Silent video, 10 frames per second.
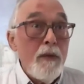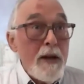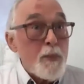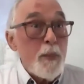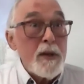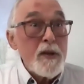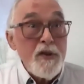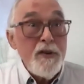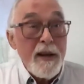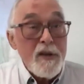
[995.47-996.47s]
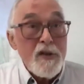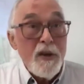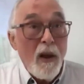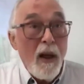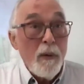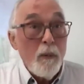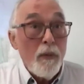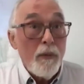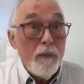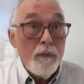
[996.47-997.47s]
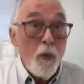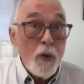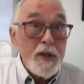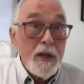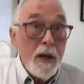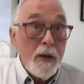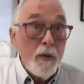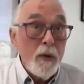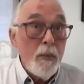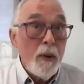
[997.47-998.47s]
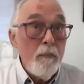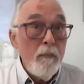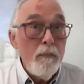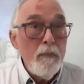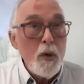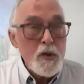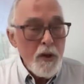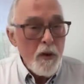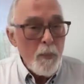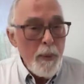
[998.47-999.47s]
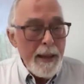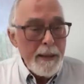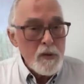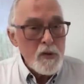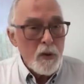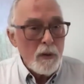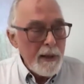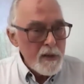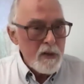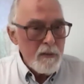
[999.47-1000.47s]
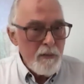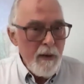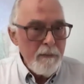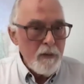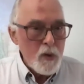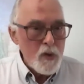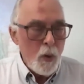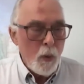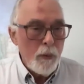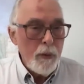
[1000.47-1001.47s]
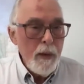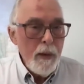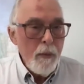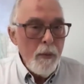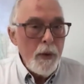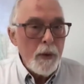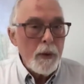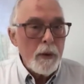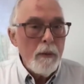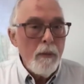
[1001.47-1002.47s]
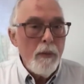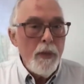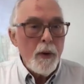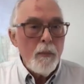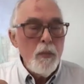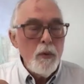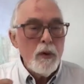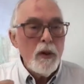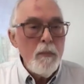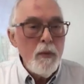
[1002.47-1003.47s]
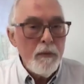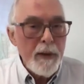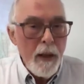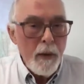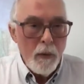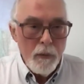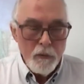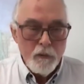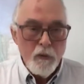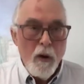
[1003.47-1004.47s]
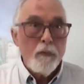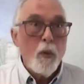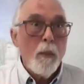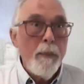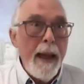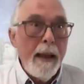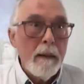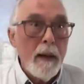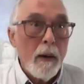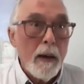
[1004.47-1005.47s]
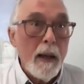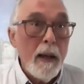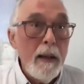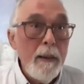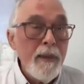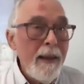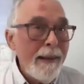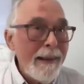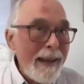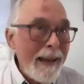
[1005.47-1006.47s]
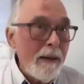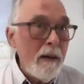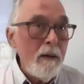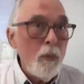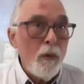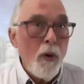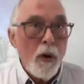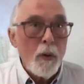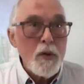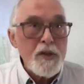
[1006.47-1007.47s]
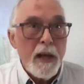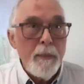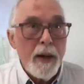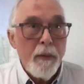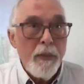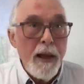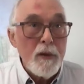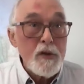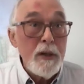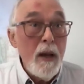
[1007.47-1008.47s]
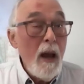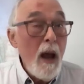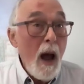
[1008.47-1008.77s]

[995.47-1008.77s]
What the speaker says: Facebook is the next in line with 1,400, but most of their patents are less than 5 years old. They're really moving out on the software patent area. Canon with hardware's got about 1,000.